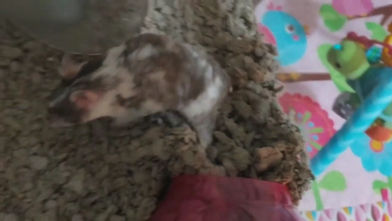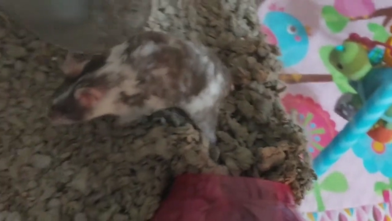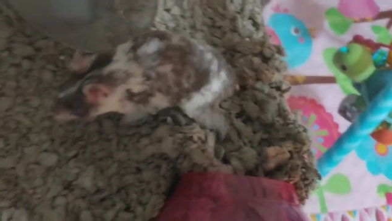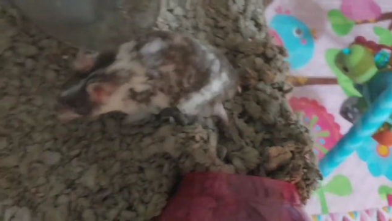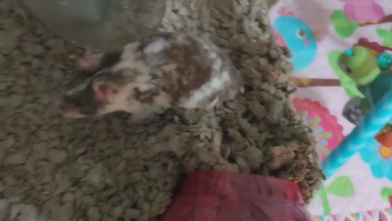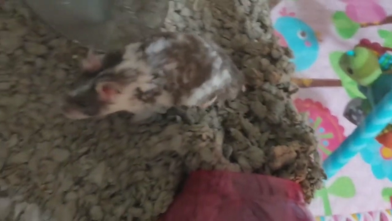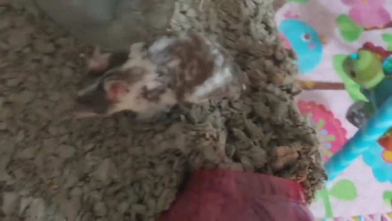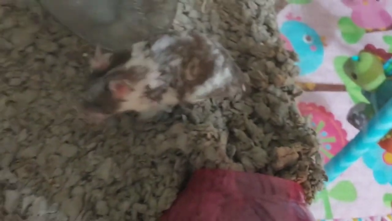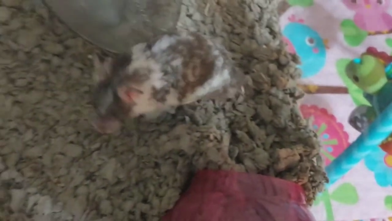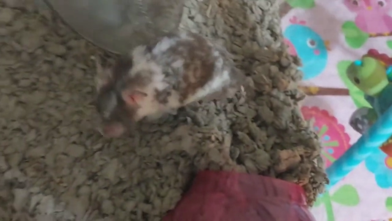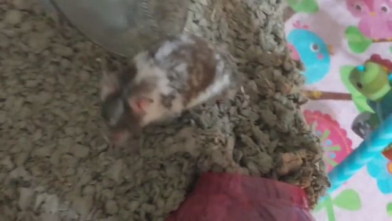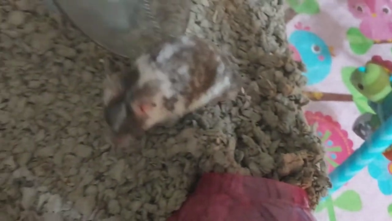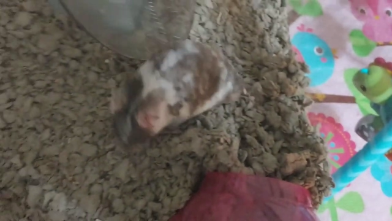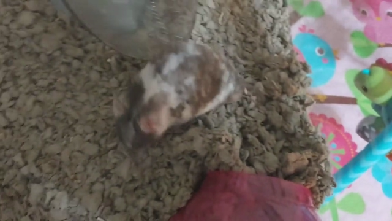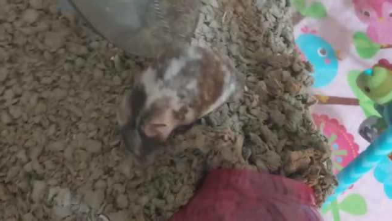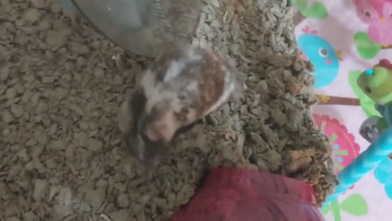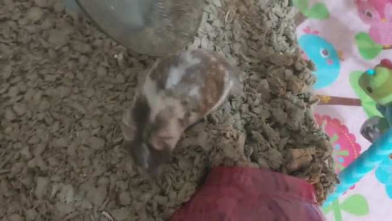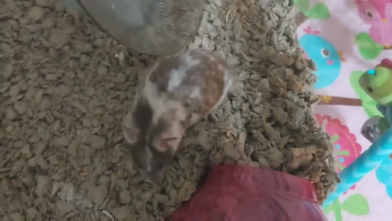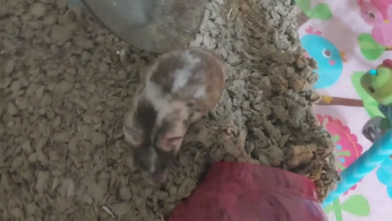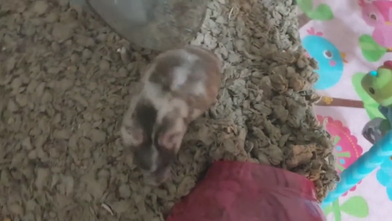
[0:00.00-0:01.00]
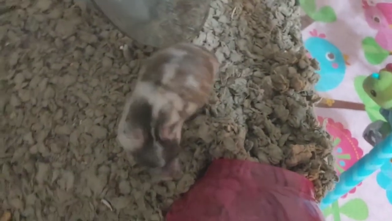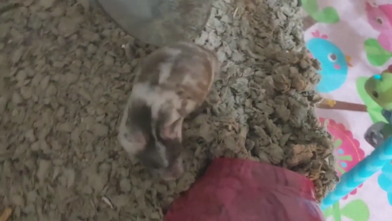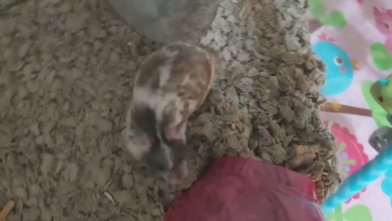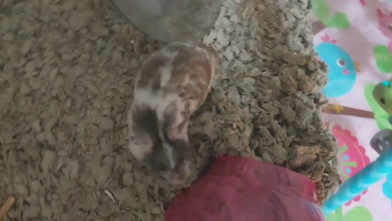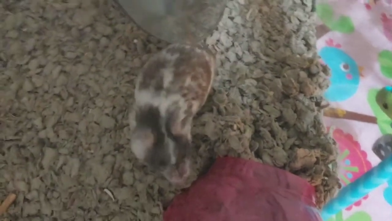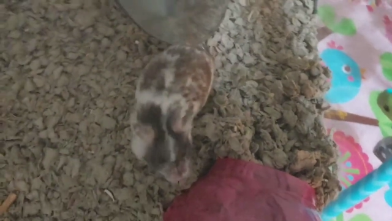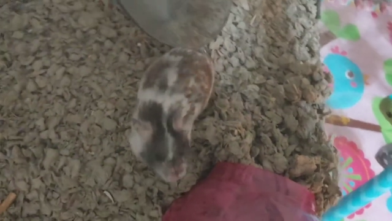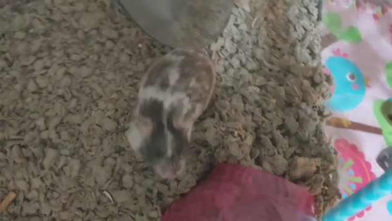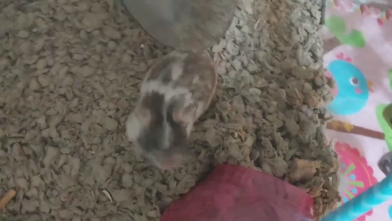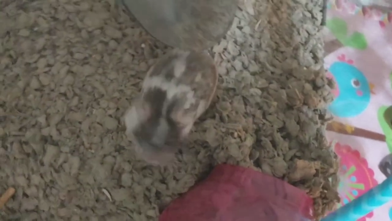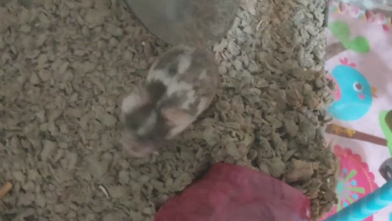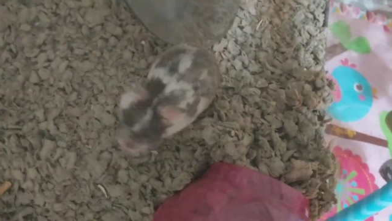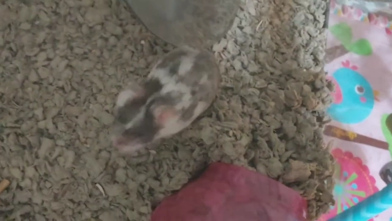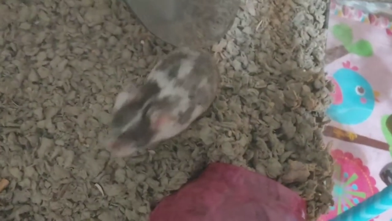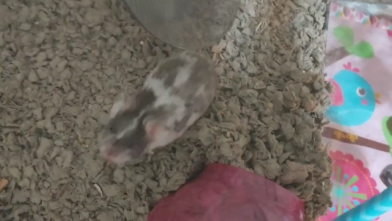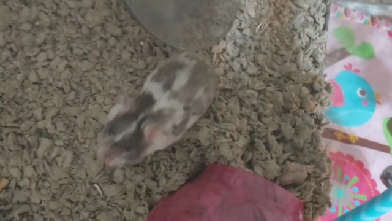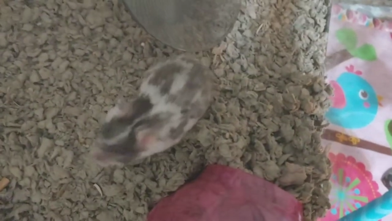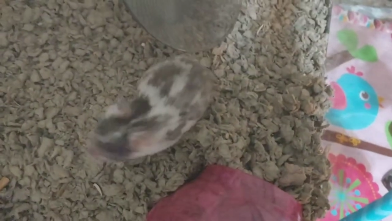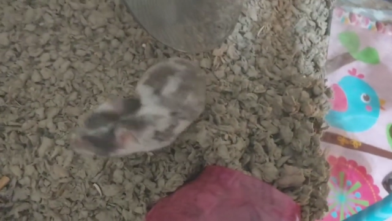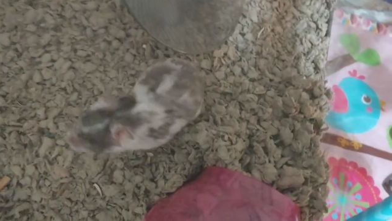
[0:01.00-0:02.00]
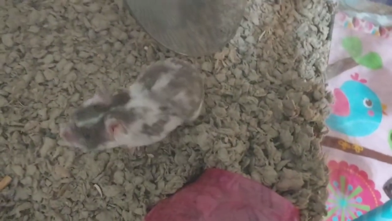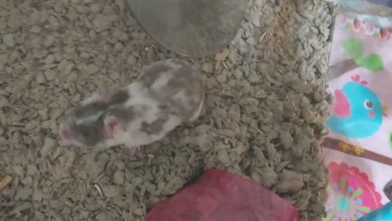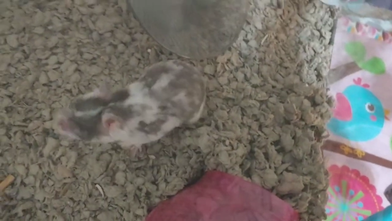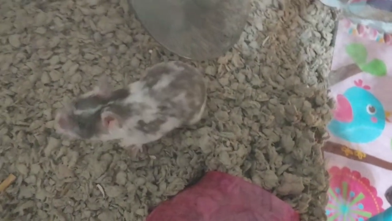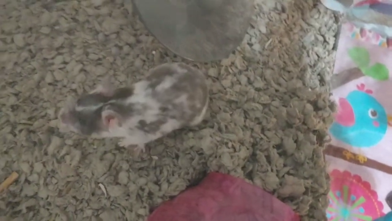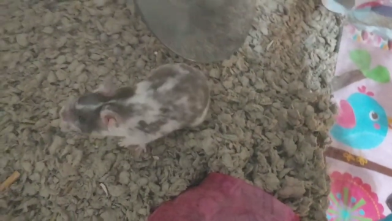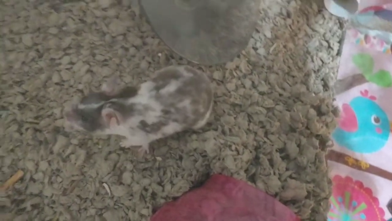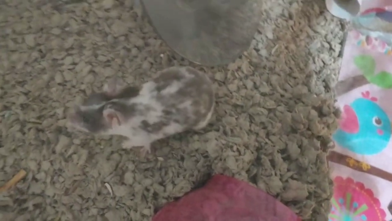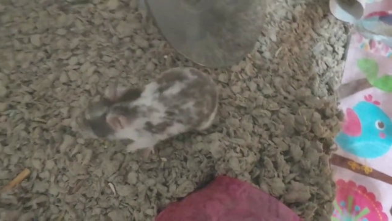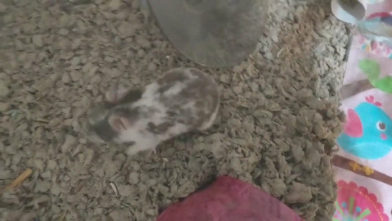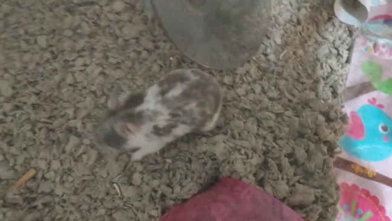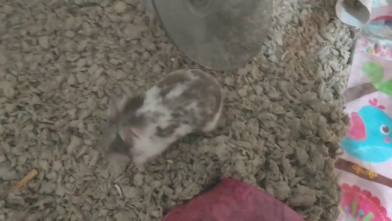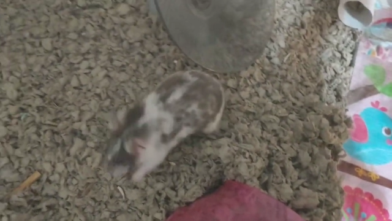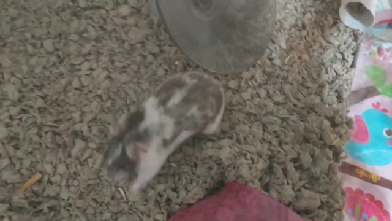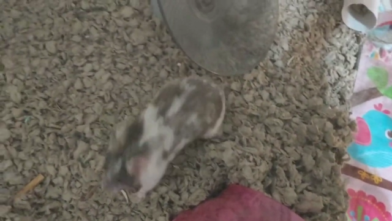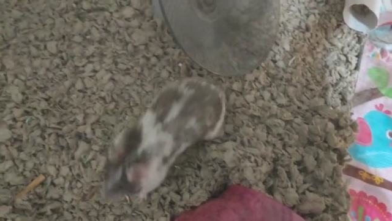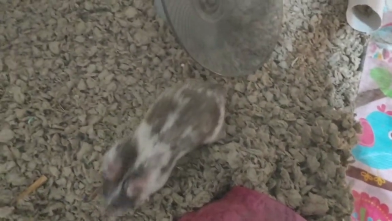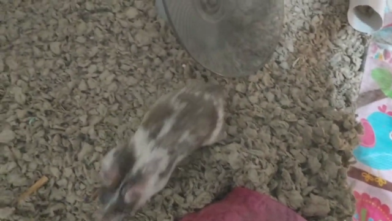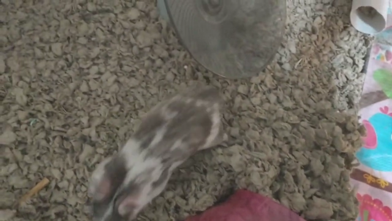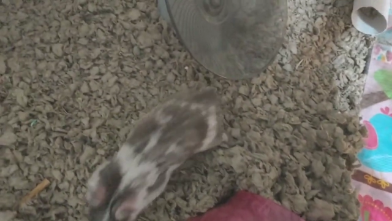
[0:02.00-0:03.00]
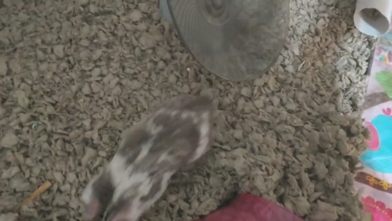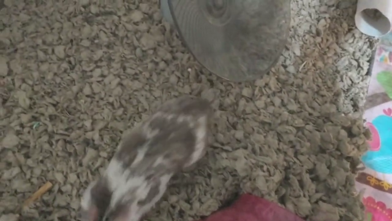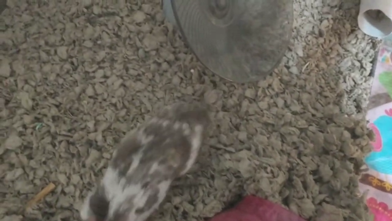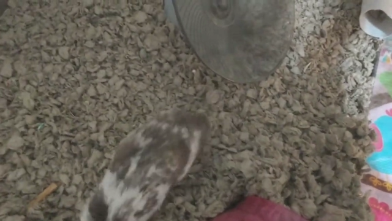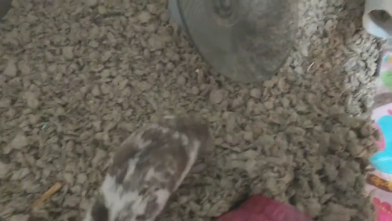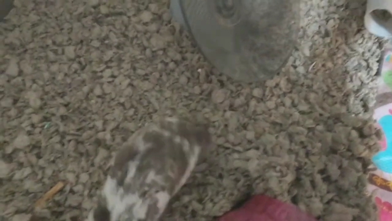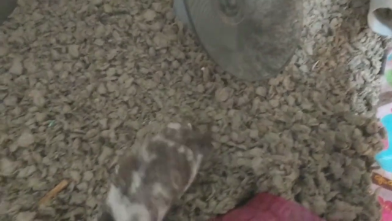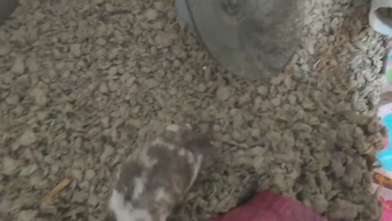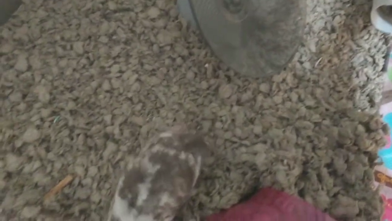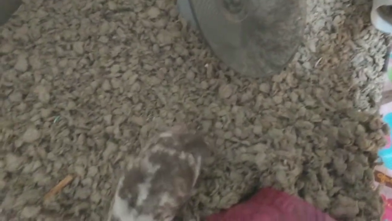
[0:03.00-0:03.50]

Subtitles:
Nobody's mouth can be seen.